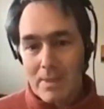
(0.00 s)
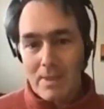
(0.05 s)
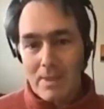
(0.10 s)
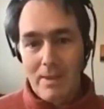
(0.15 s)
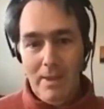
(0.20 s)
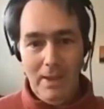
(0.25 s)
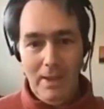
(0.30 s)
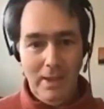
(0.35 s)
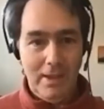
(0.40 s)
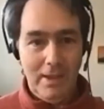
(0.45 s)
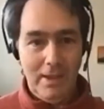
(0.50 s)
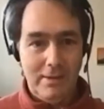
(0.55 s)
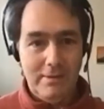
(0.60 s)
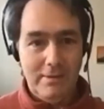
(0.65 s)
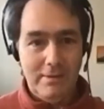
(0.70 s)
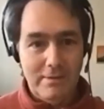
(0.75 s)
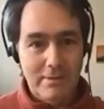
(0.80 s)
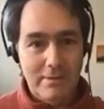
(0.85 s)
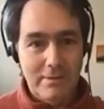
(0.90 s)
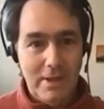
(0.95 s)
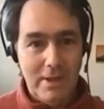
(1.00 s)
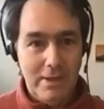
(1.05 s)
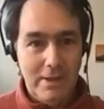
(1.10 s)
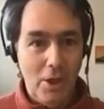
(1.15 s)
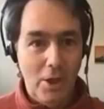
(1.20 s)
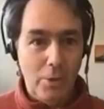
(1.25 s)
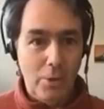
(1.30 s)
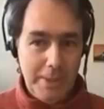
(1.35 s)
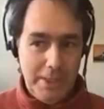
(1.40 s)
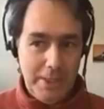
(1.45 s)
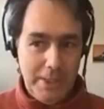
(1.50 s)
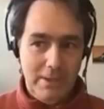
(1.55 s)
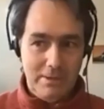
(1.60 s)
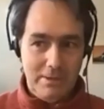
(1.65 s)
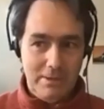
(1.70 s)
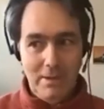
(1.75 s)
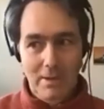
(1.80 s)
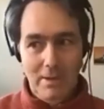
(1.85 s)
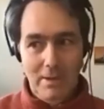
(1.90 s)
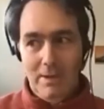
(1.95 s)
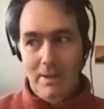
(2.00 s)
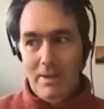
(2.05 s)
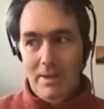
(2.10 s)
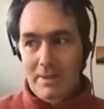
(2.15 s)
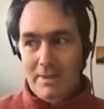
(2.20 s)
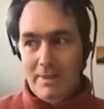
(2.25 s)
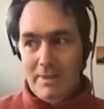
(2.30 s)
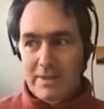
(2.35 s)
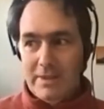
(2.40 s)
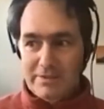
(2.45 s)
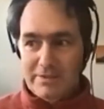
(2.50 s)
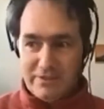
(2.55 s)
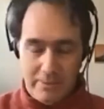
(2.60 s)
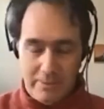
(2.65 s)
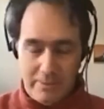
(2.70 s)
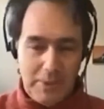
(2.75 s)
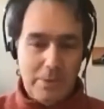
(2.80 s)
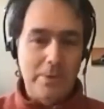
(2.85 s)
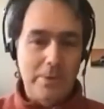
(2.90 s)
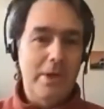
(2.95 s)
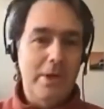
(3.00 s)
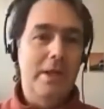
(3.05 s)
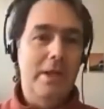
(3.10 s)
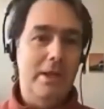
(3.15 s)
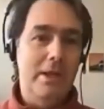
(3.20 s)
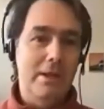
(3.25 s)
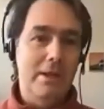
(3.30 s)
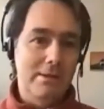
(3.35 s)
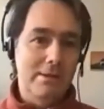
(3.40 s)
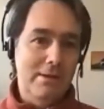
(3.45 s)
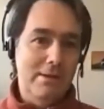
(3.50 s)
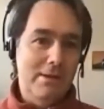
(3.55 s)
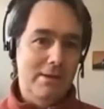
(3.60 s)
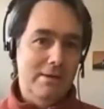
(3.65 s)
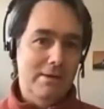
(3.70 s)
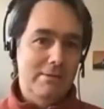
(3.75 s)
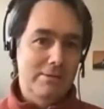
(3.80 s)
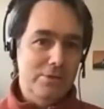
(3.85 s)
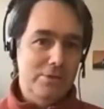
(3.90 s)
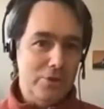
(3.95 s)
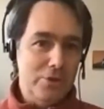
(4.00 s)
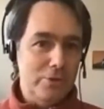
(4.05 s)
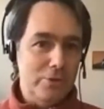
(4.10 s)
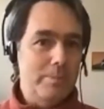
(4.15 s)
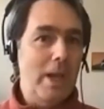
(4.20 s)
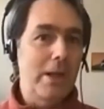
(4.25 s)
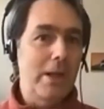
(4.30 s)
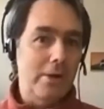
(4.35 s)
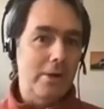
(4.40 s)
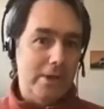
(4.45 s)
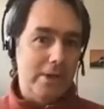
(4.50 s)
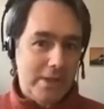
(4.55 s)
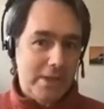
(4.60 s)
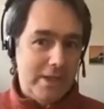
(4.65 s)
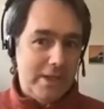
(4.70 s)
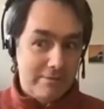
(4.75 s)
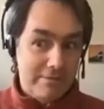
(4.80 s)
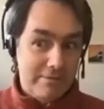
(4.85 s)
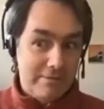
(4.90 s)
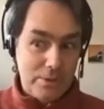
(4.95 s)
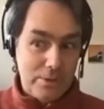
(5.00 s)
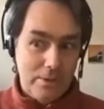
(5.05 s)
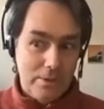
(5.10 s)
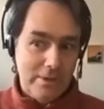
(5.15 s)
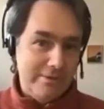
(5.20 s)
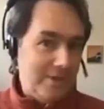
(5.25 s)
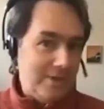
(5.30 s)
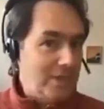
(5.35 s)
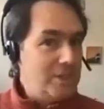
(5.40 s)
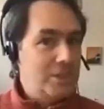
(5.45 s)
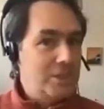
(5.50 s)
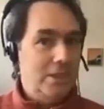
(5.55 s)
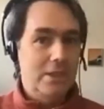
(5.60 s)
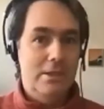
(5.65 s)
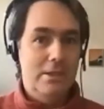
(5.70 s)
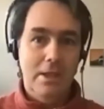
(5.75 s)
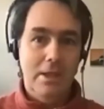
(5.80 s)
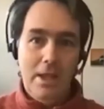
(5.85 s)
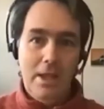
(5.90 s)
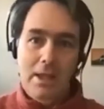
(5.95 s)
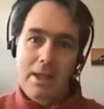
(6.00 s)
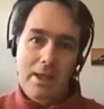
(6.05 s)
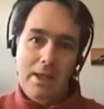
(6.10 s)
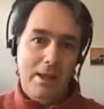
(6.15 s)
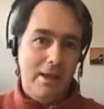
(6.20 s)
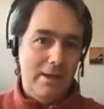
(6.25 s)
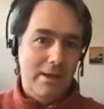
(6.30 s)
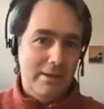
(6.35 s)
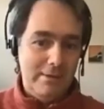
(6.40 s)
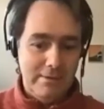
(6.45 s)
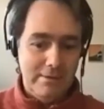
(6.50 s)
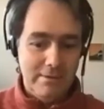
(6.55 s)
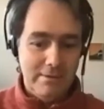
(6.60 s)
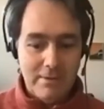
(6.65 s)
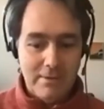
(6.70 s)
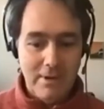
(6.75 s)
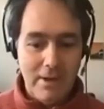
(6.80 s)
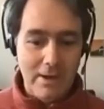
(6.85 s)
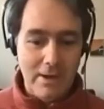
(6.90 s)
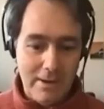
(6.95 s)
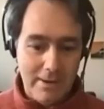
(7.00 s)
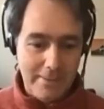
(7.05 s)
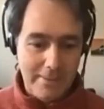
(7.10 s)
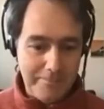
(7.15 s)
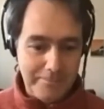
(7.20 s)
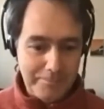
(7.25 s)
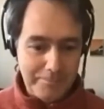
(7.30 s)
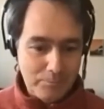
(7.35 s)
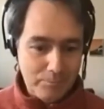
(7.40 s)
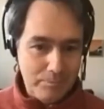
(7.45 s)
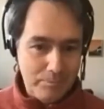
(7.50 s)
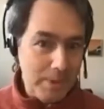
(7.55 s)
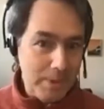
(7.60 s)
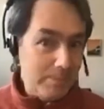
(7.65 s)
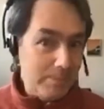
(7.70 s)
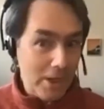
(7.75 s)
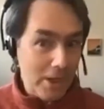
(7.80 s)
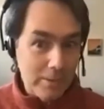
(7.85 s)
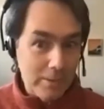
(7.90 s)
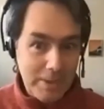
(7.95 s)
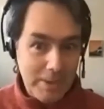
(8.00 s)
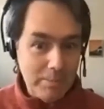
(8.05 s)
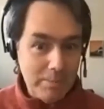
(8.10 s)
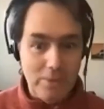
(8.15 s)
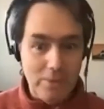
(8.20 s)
and helping this community do better at data visualization and be better people.